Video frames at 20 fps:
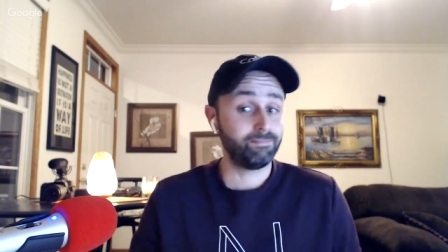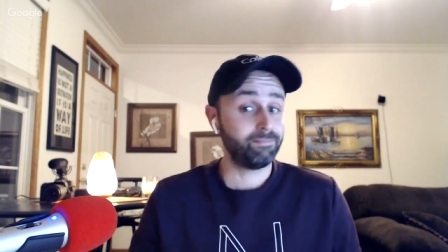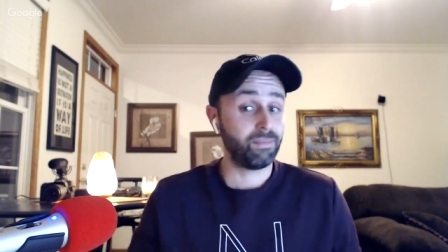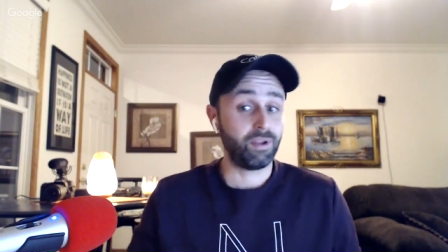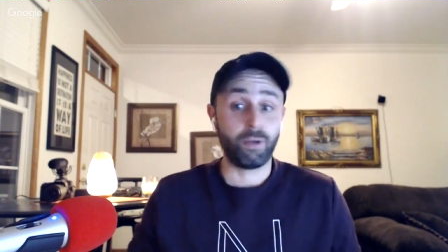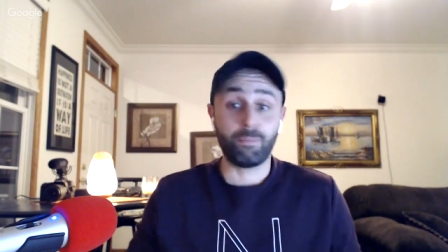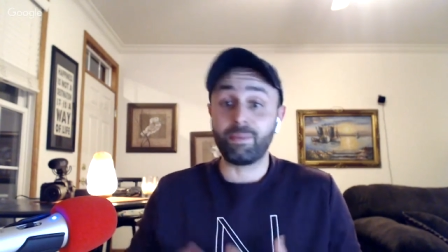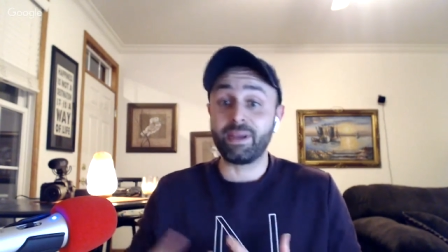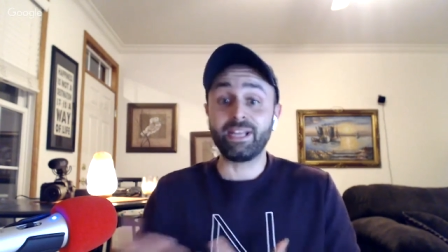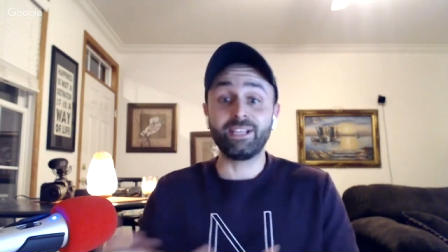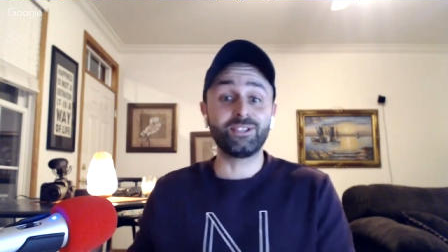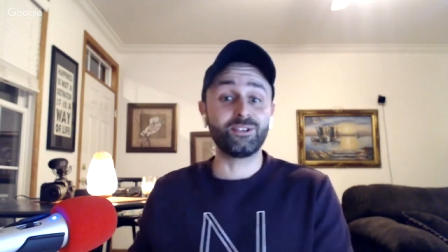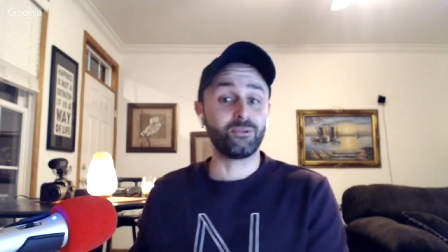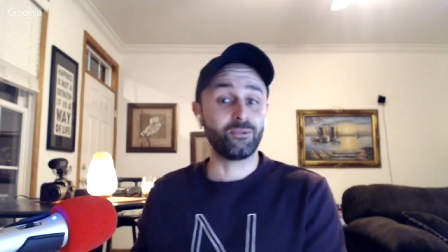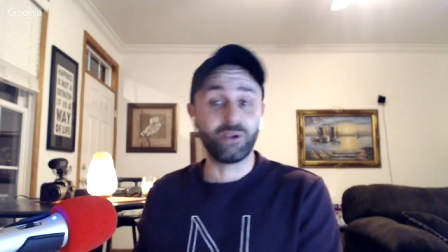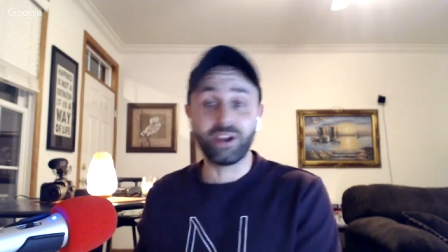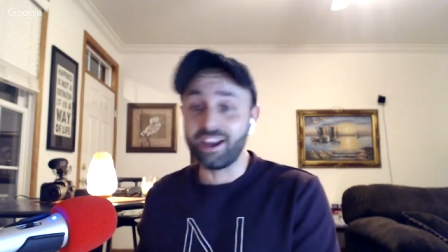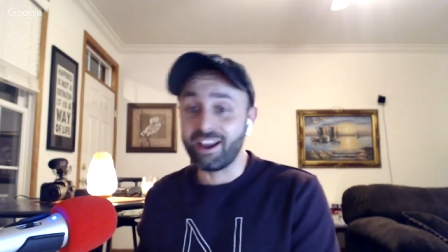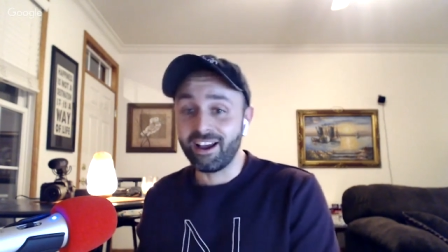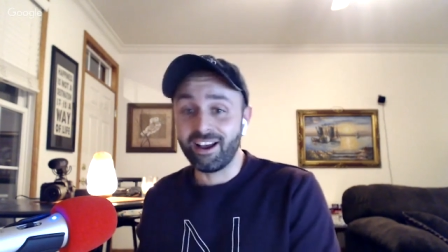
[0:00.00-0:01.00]
a
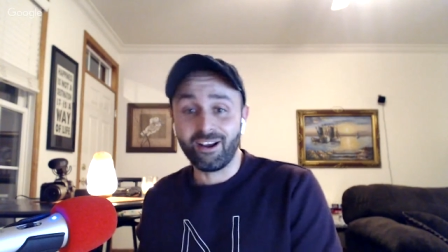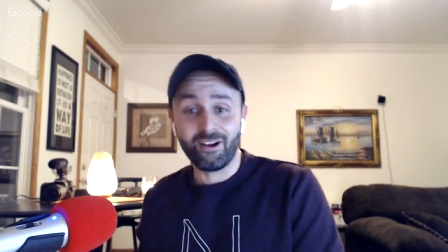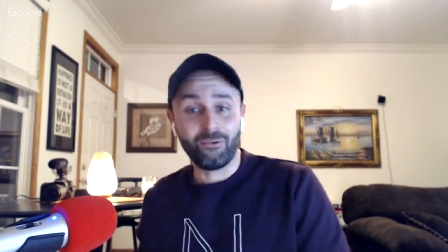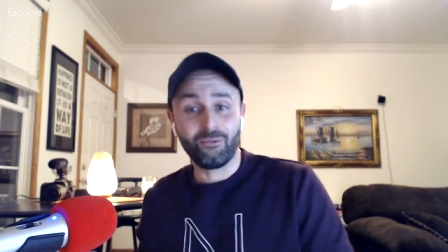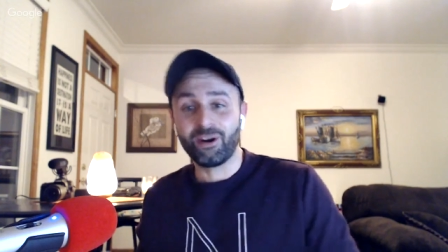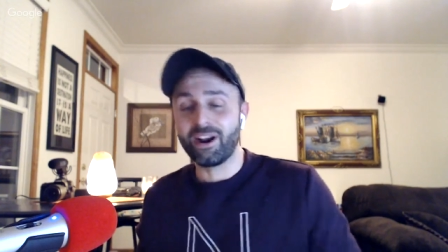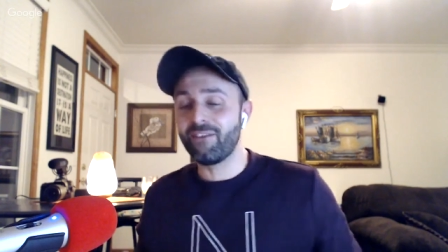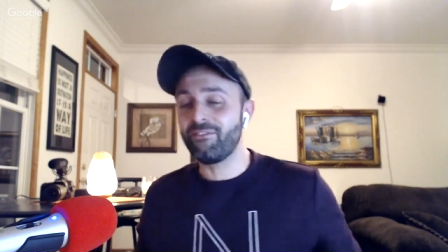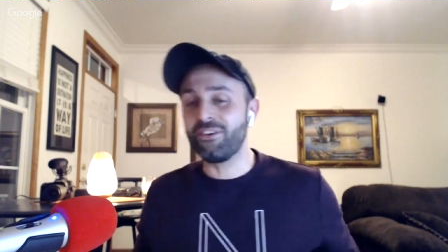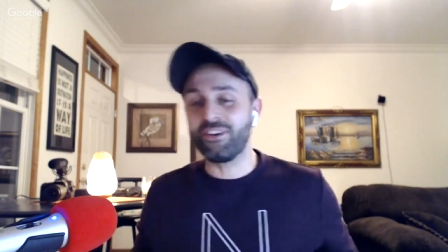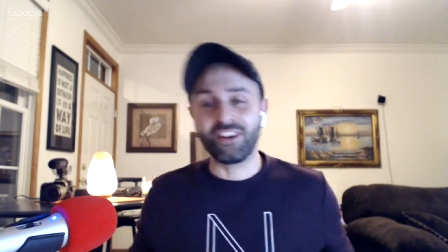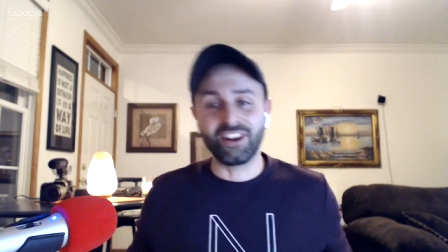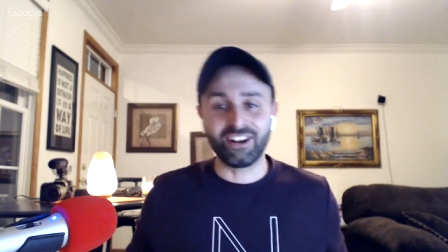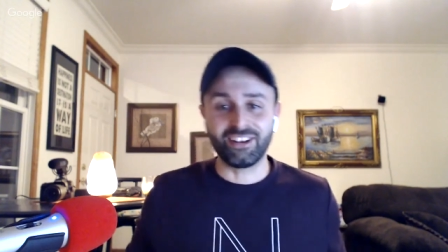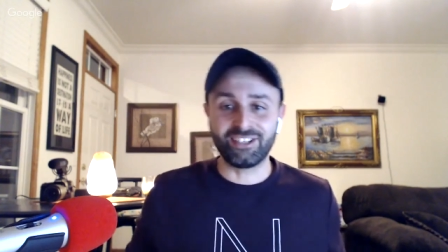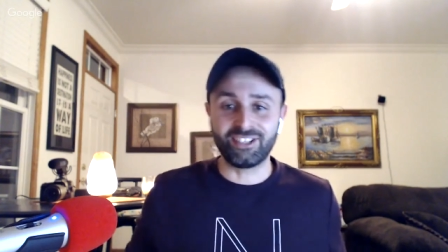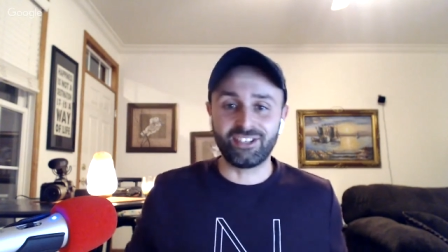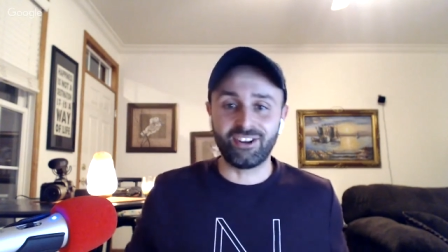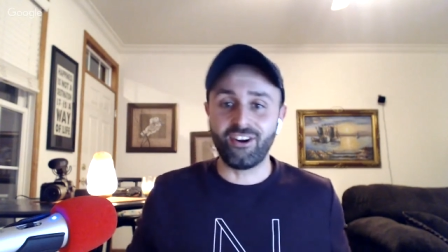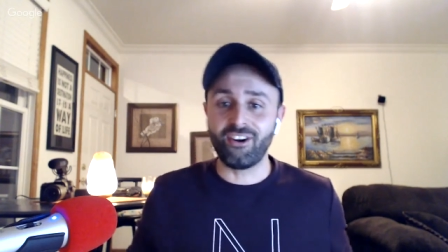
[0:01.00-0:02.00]
pizzeria or whatever you're going to
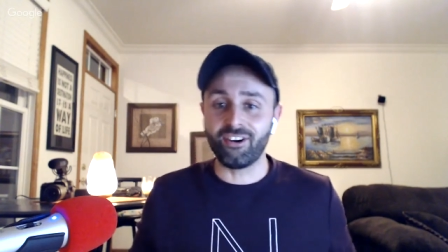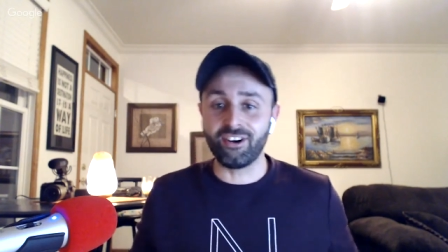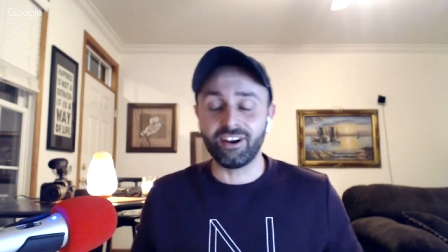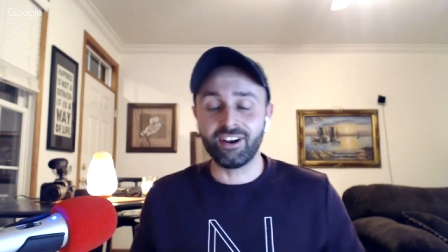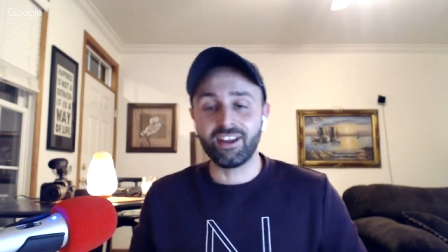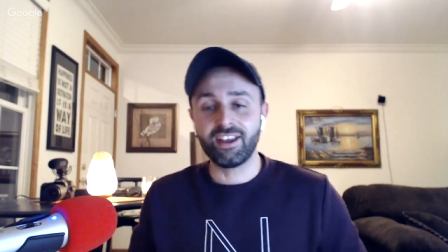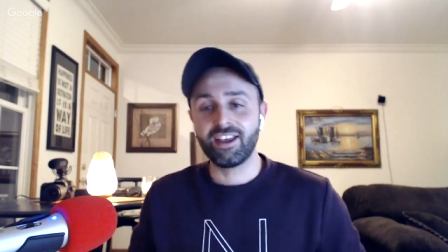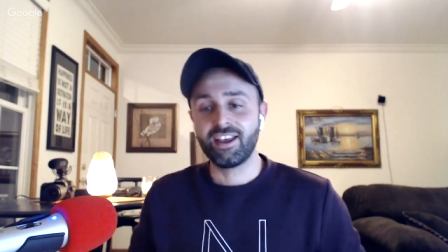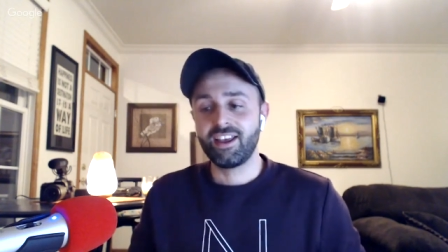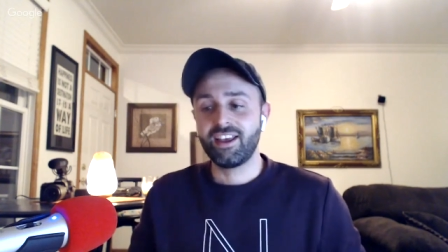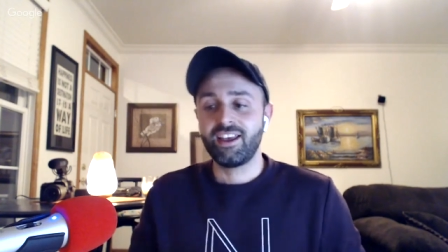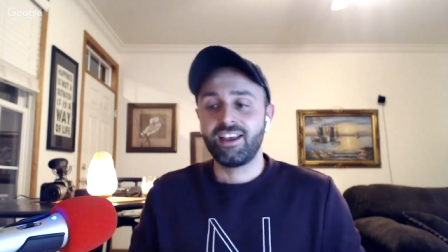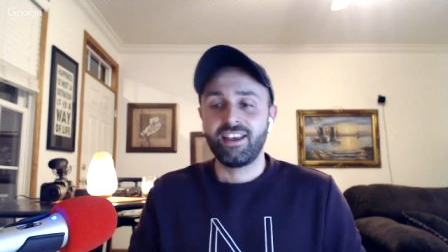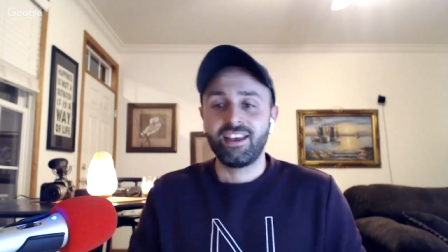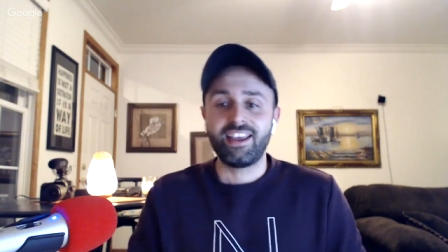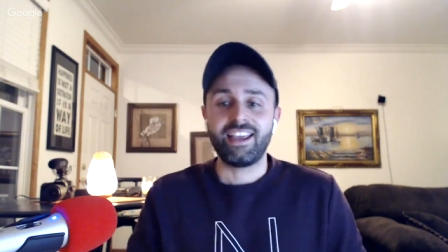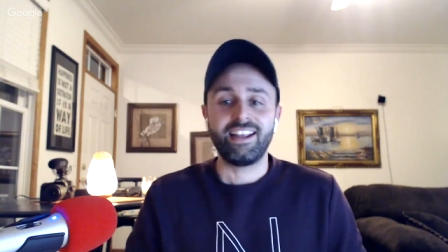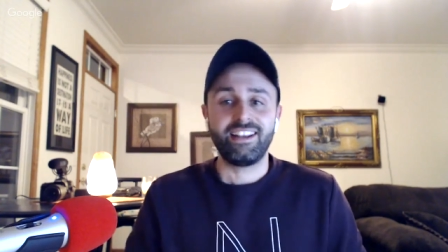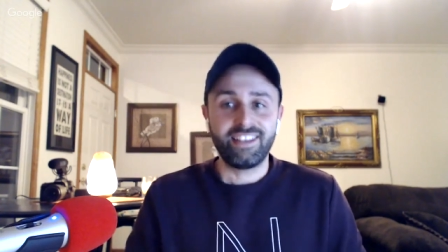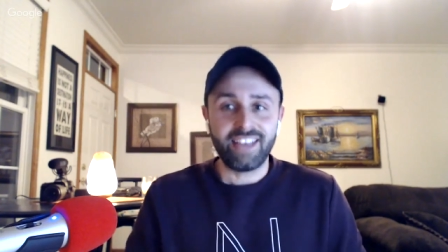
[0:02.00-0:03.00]
start,
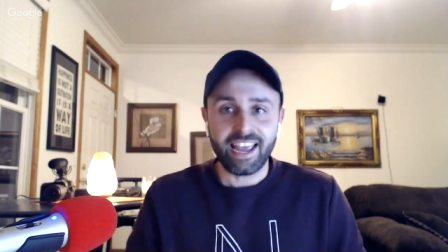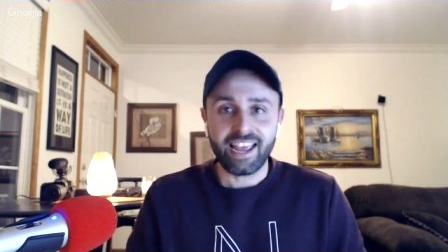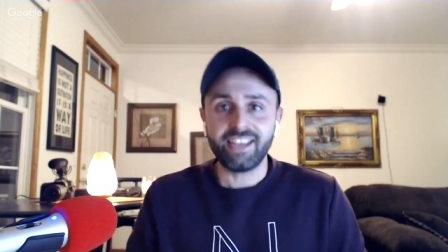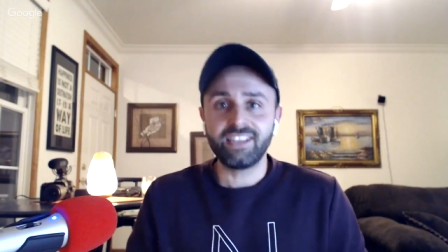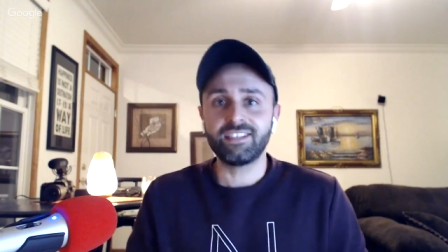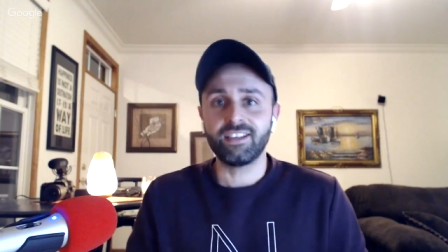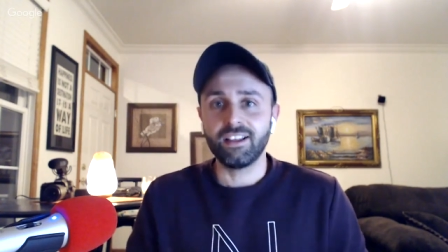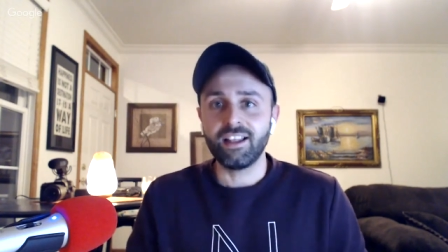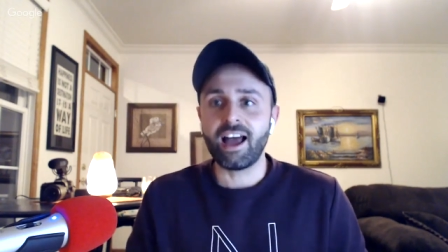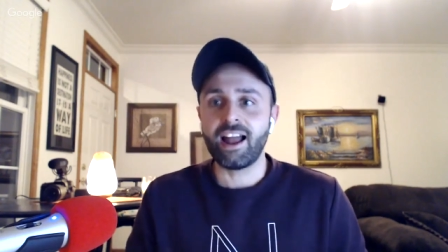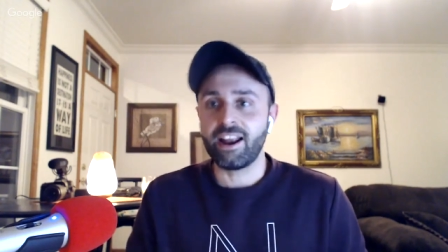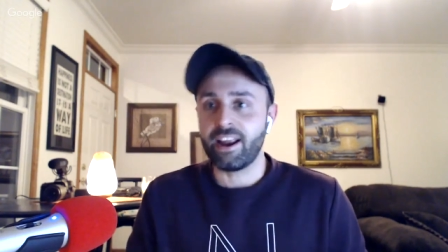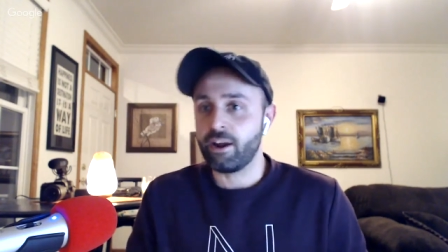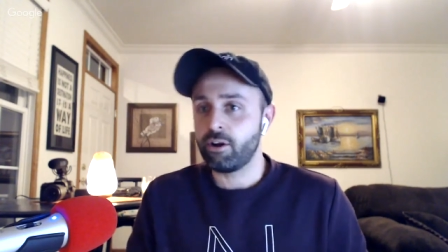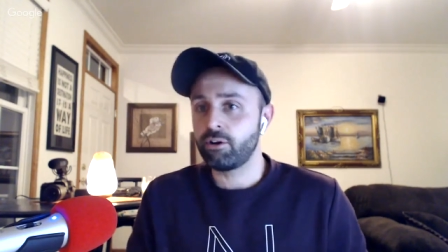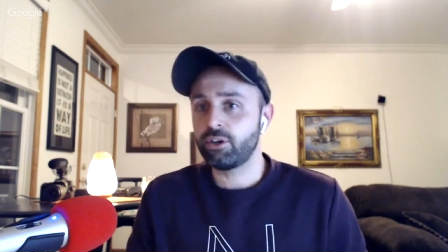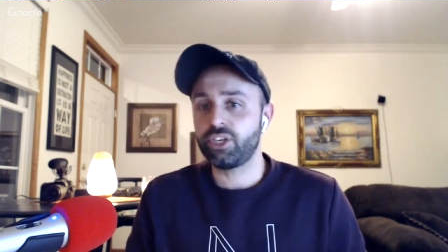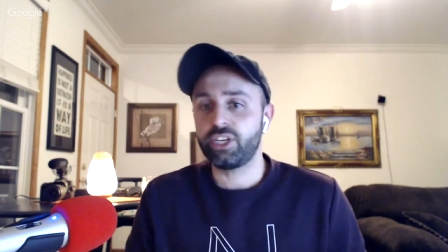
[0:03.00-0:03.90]
it takes a lot of energy.